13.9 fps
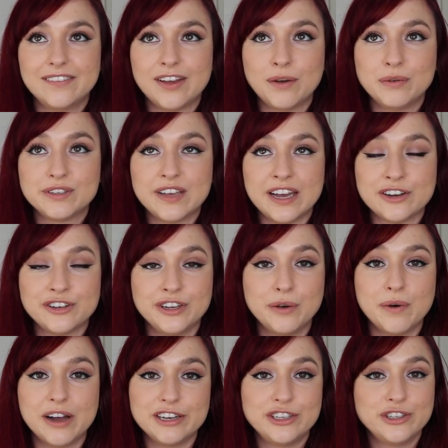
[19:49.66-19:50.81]
it was actually
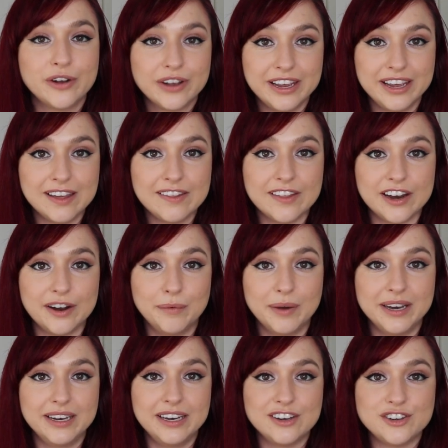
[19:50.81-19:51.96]
quite shocking that I
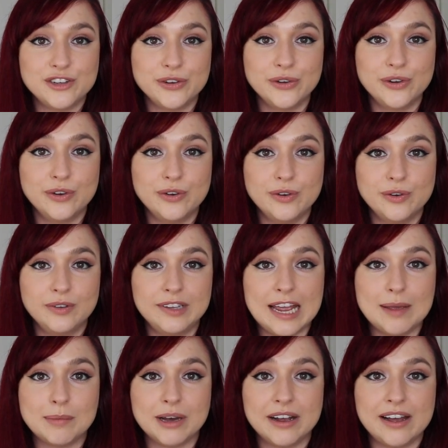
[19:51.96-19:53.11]
went into
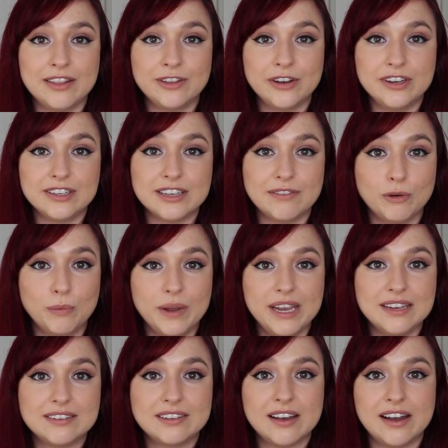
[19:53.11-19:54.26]
labour at 37
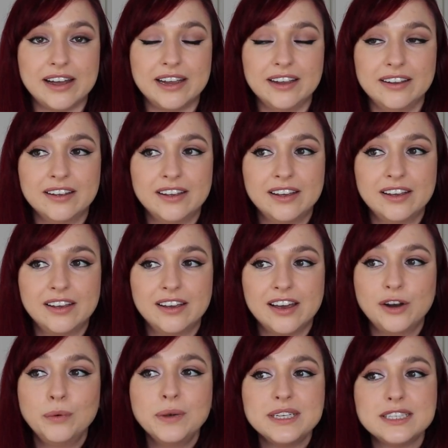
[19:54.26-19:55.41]
weeks. I
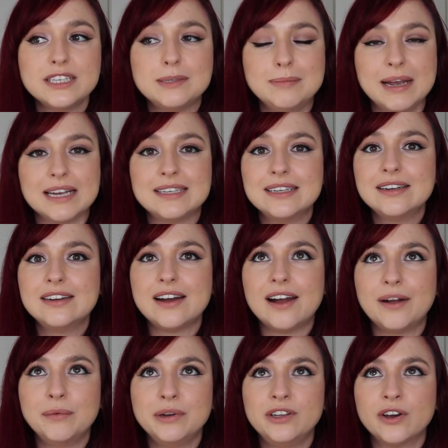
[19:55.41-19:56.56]
had always suspected
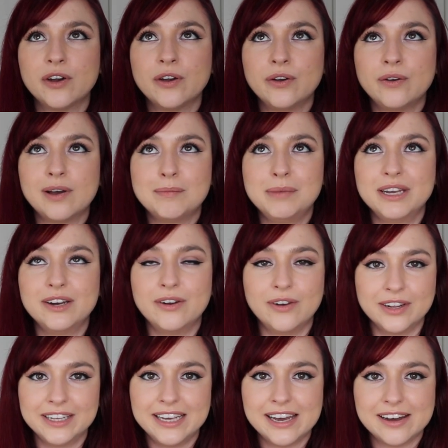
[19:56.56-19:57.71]
I would go a bit
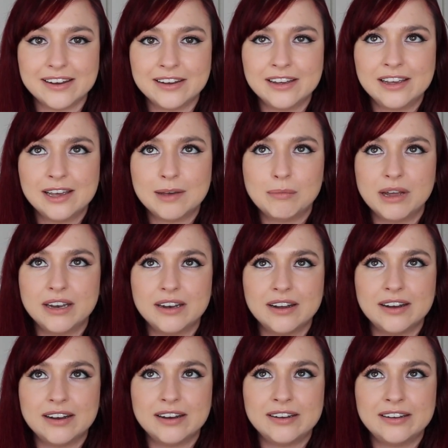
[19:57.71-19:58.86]
earlier, but
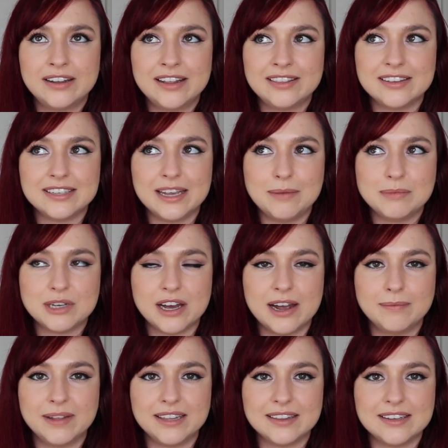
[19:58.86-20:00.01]
at the same
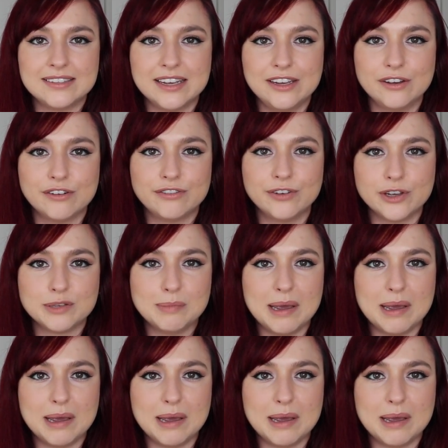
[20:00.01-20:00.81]
time, like they say your first